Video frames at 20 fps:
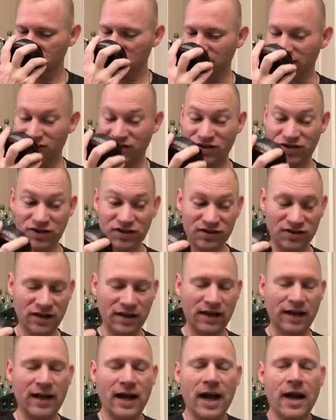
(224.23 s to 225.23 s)
It just,
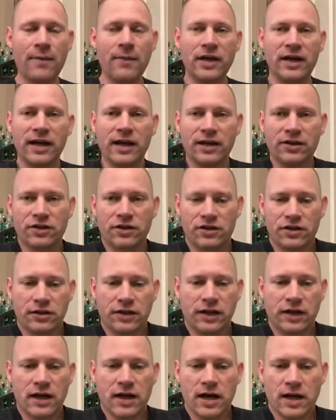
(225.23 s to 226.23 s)
like, I'm a nature
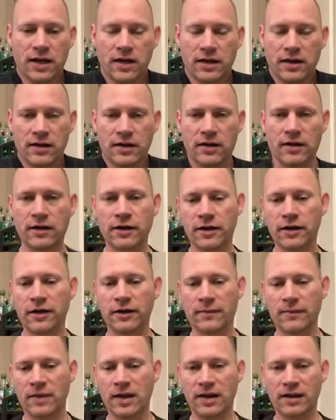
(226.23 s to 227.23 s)
guy.
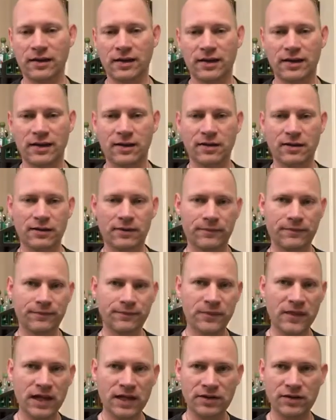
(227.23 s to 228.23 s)
I like
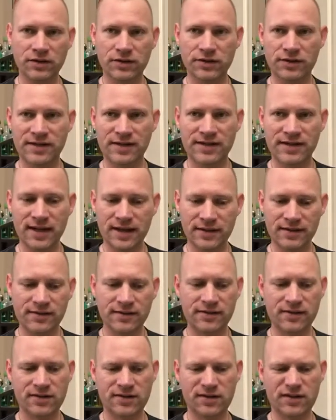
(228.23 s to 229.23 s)
nature
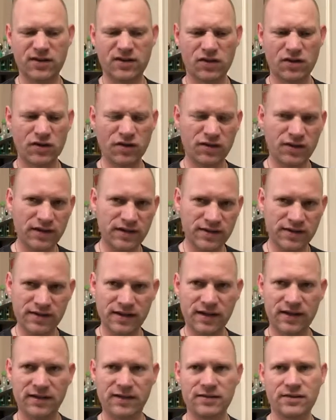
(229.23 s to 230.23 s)
scents, earthy
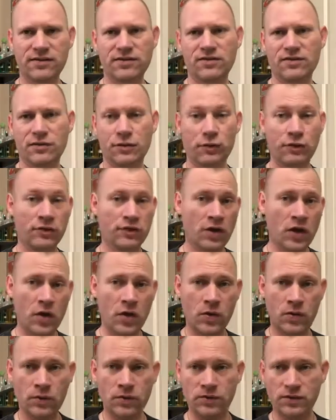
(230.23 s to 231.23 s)
scents, earth
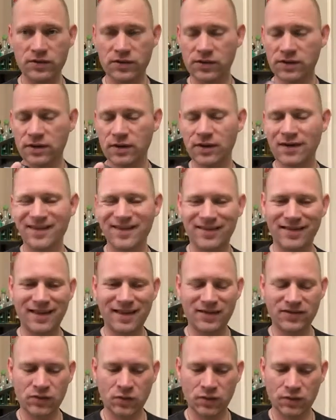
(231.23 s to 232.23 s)
tones,
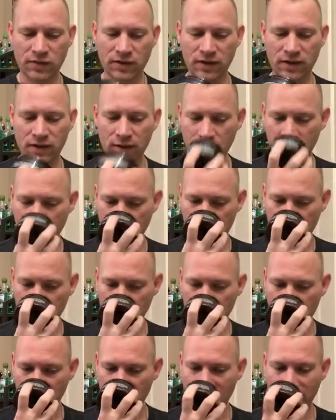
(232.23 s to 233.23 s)
that sort of thing.
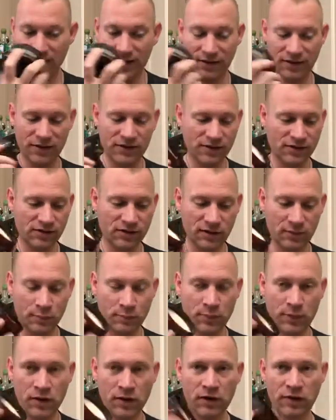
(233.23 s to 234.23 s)
And this is
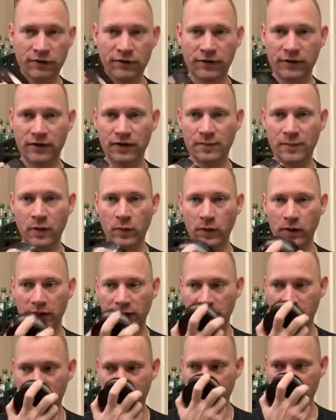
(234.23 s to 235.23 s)
like perfectly in my
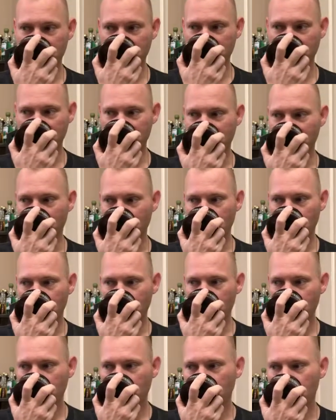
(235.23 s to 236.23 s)
wheelhouse, which is like
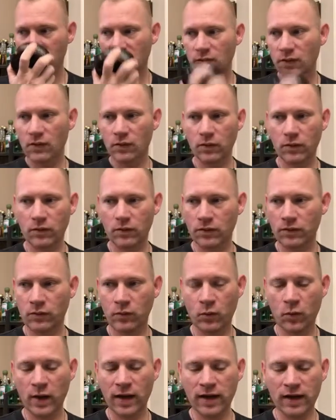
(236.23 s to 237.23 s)

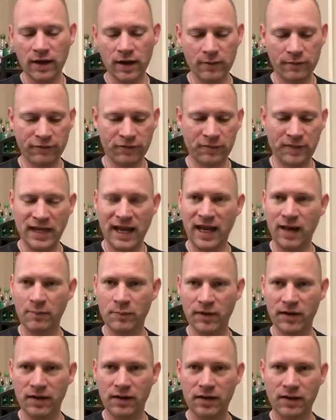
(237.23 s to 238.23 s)
waking up from
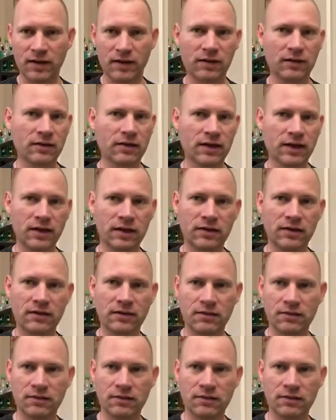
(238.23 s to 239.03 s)
camping and like